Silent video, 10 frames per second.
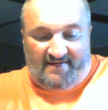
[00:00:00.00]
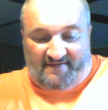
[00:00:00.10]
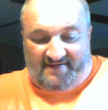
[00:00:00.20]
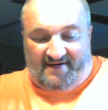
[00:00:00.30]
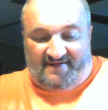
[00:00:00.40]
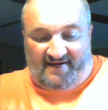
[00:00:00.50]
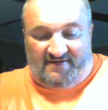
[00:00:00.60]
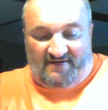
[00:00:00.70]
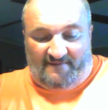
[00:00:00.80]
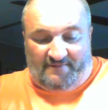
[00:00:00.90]
So you take that
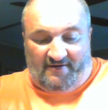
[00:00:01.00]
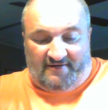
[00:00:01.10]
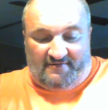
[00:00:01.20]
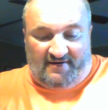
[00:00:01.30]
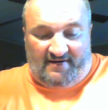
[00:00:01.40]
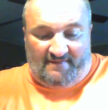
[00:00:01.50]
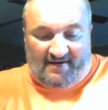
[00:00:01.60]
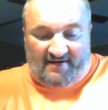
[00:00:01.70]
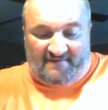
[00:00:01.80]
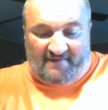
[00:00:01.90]
12.3
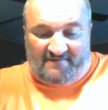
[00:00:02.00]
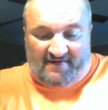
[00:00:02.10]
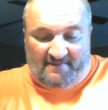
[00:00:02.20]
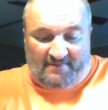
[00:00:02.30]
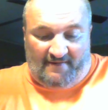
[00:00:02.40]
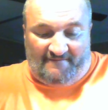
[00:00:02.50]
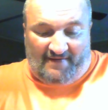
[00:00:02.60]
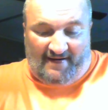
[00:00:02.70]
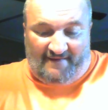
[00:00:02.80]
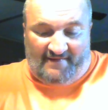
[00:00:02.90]
minus
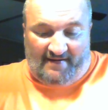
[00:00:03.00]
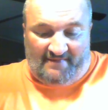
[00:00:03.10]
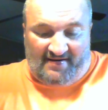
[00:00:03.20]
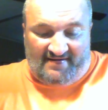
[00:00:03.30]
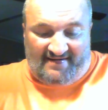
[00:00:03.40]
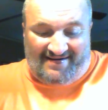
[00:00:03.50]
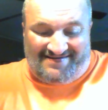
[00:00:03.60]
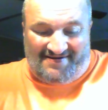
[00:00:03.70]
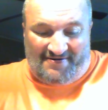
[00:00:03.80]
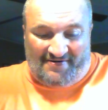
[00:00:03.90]
15.5, that means
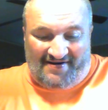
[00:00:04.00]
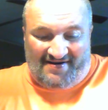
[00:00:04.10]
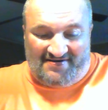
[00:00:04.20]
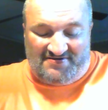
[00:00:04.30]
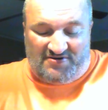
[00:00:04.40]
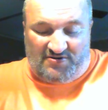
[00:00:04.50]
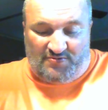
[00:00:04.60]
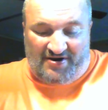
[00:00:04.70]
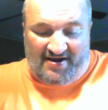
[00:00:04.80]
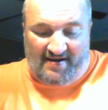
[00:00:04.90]
that there is
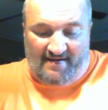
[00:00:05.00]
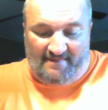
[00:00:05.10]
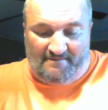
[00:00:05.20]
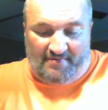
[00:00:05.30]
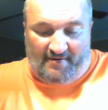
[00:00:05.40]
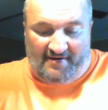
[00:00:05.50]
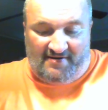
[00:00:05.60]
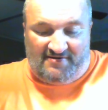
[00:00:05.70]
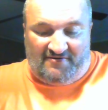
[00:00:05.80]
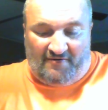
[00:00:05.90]

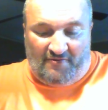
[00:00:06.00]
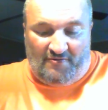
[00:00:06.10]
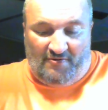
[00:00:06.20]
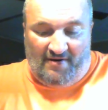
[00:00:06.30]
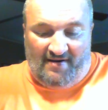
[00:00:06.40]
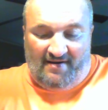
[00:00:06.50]
3.2